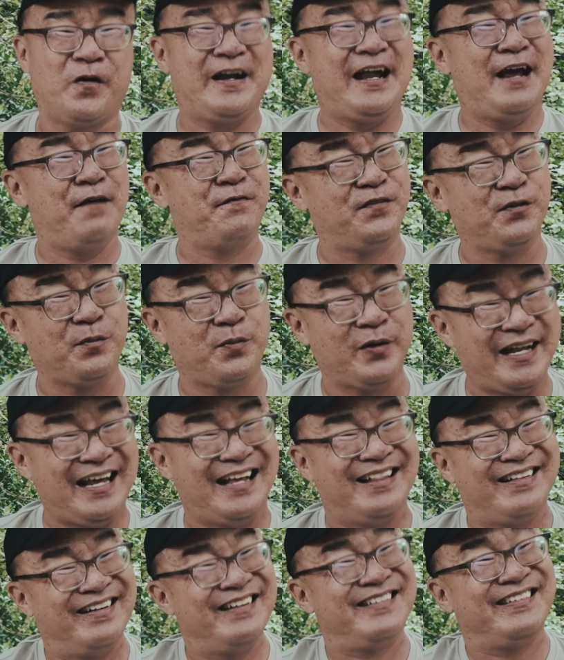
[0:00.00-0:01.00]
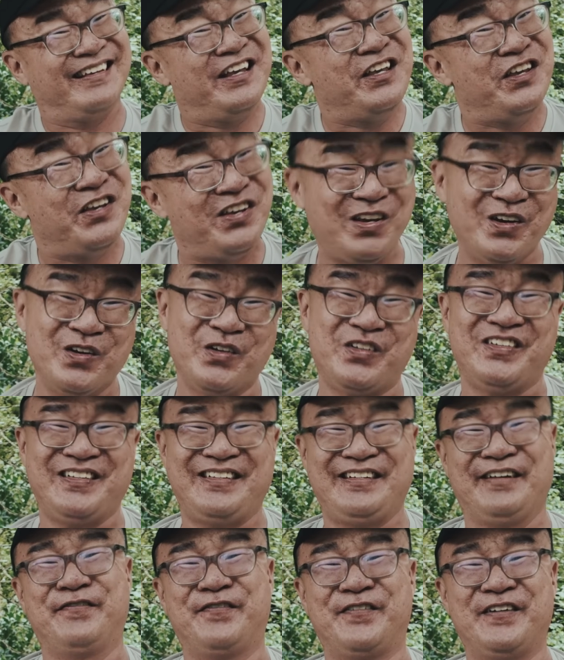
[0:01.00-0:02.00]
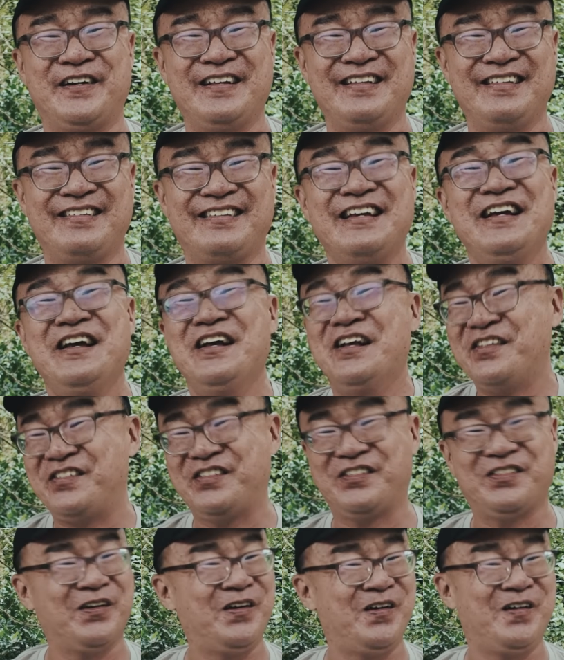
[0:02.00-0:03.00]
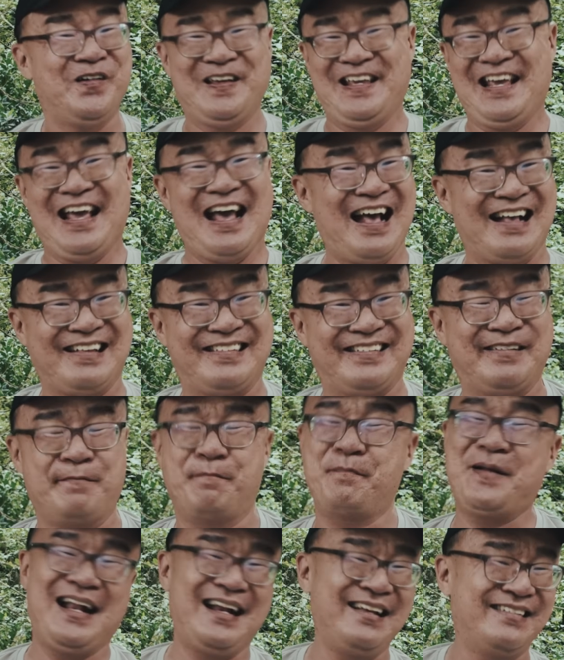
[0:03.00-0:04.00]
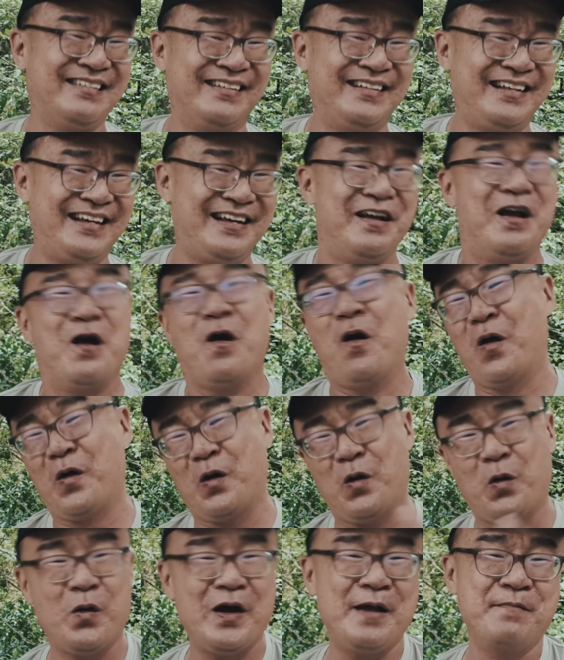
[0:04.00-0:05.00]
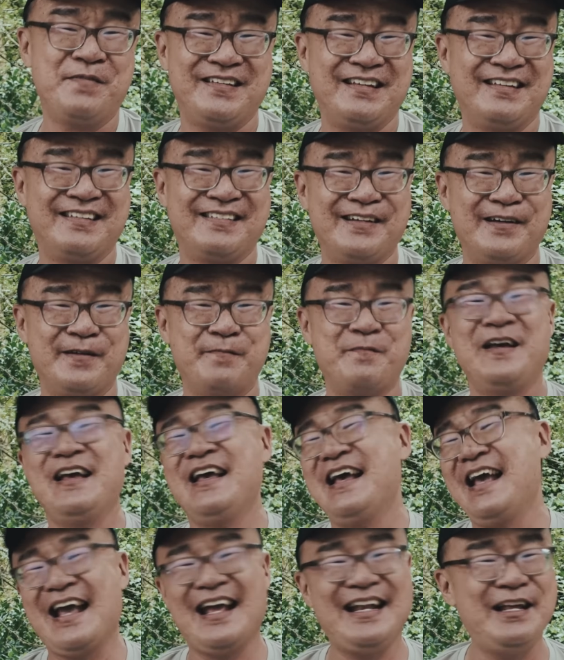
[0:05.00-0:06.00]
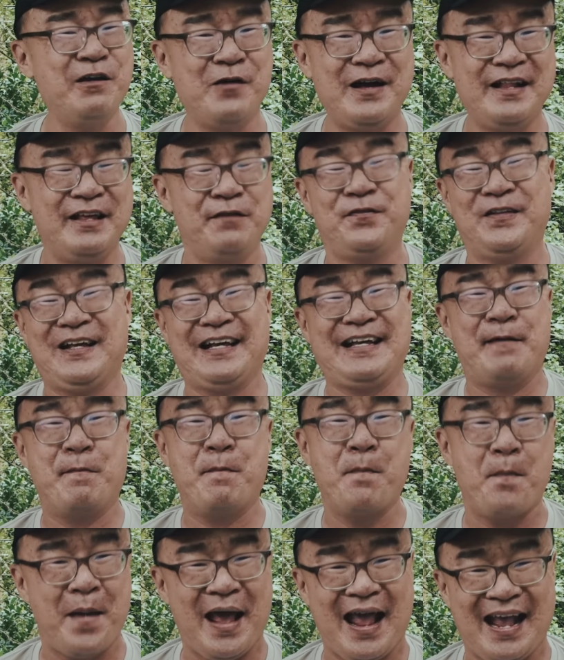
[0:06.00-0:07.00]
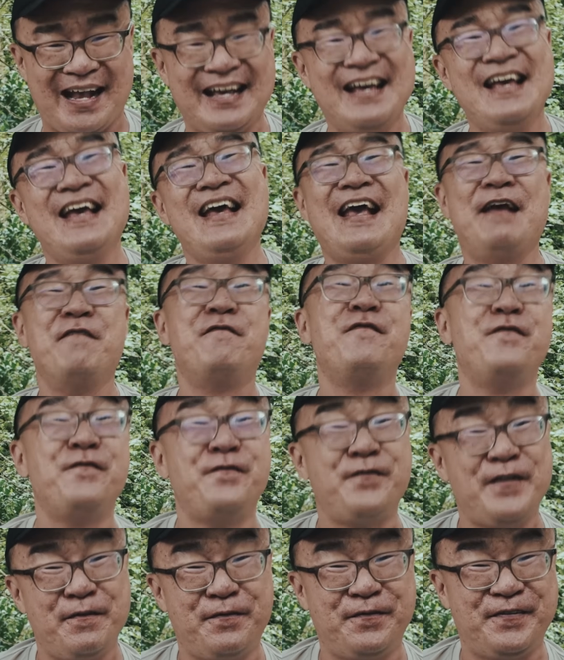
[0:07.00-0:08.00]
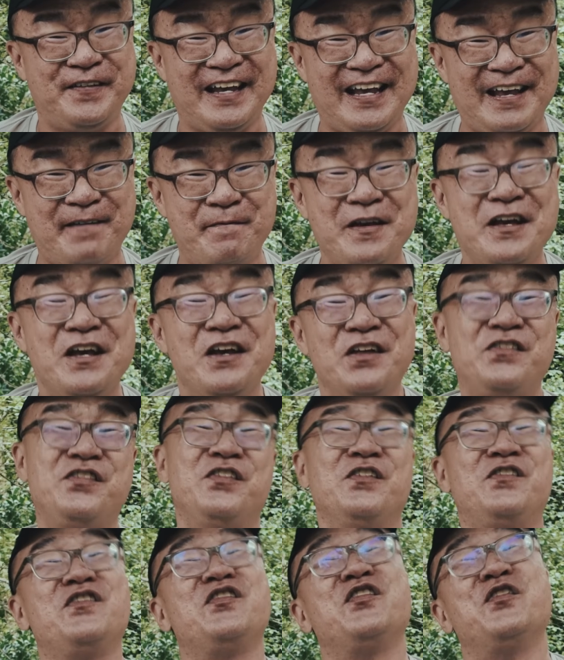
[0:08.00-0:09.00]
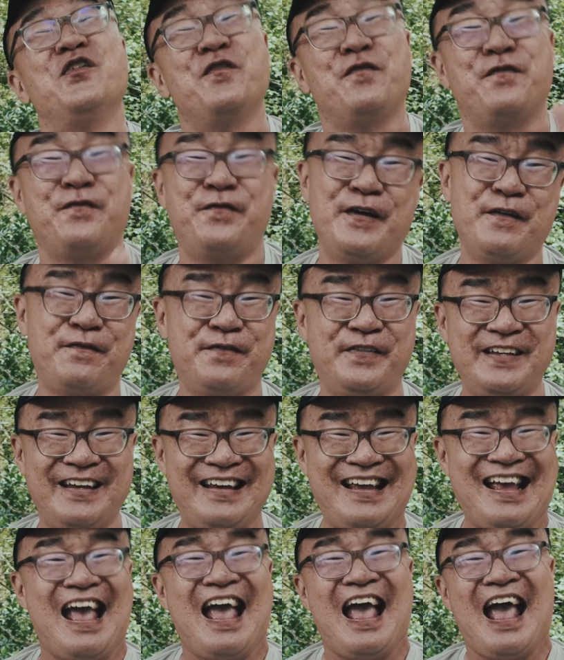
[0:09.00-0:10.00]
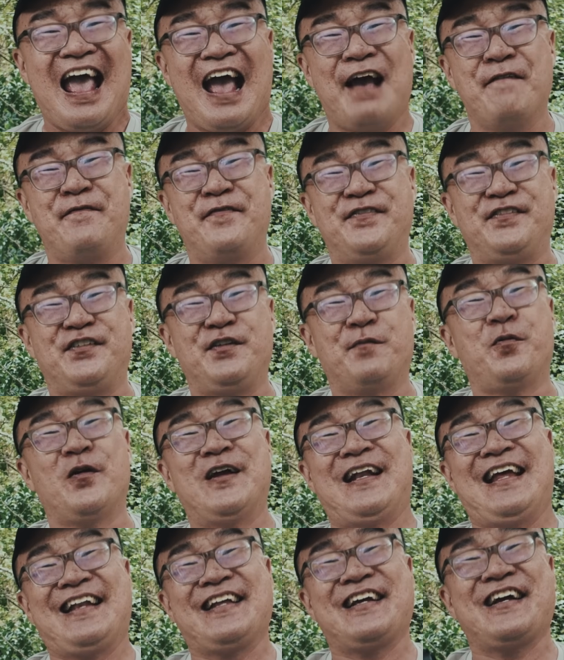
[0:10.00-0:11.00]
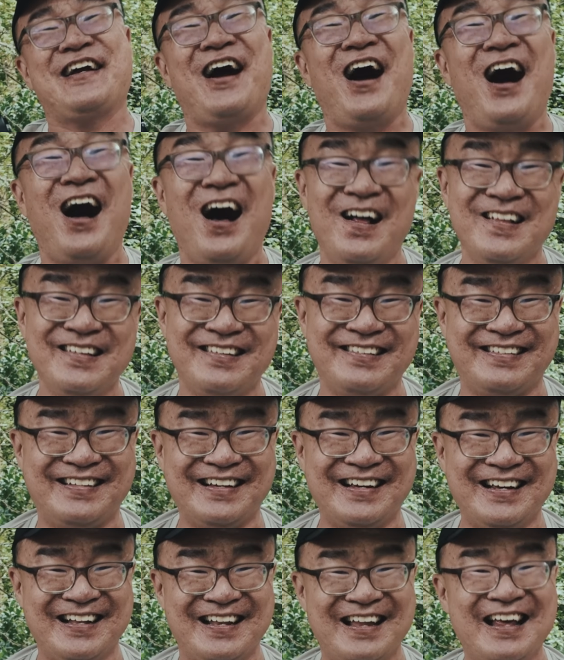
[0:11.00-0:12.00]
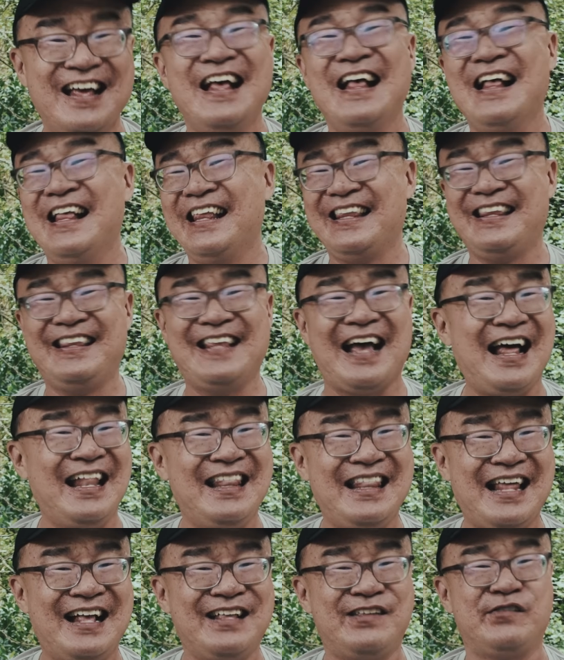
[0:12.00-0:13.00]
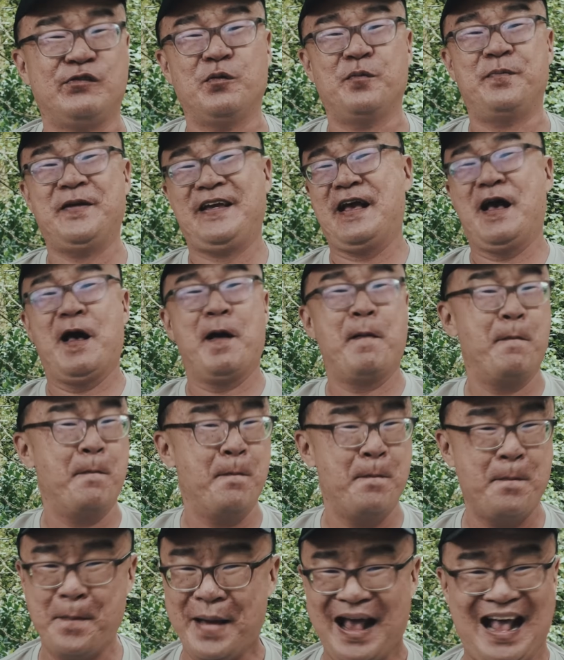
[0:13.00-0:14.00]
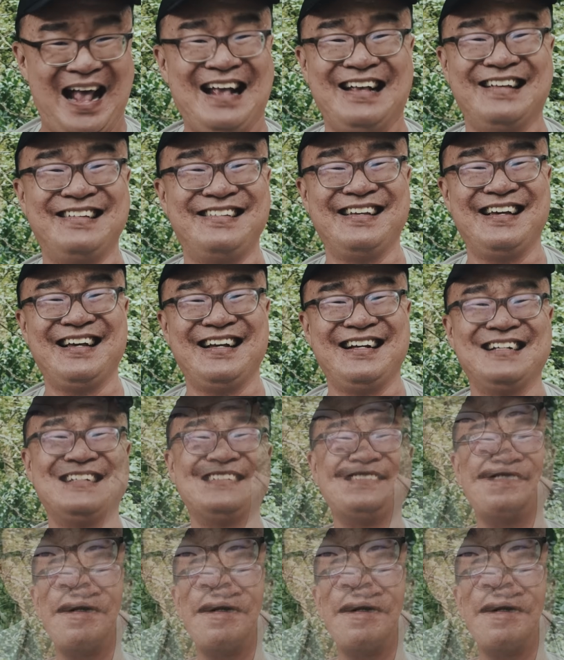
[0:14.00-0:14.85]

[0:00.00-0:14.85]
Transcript: and f2.8, there is a huge difference. So yes, Panasonic or OM system, anyone, if they can make a 50-250 f2.8 constant, that lens will be amazing.